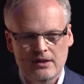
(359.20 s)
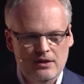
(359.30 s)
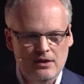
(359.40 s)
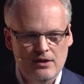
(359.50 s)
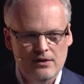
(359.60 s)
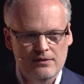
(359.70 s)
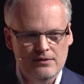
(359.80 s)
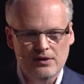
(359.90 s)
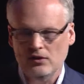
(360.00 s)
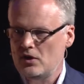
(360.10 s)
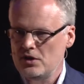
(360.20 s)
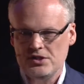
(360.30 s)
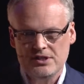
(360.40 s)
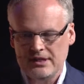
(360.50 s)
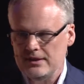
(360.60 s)
are the
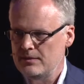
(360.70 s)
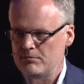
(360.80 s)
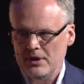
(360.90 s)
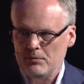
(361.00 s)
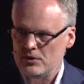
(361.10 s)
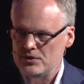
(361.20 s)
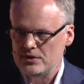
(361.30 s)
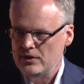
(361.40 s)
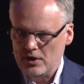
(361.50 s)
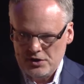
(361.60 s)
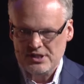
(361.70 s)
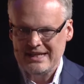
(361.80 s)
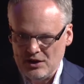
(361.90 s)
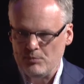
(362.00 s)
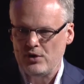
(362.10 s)
largest members, largest
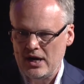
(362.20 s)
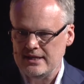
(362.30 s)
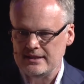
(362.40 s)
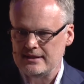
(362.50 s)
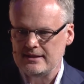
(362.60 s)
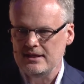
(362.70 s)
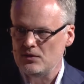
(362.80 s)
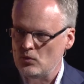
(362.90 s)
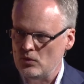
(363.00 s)
enterprises in the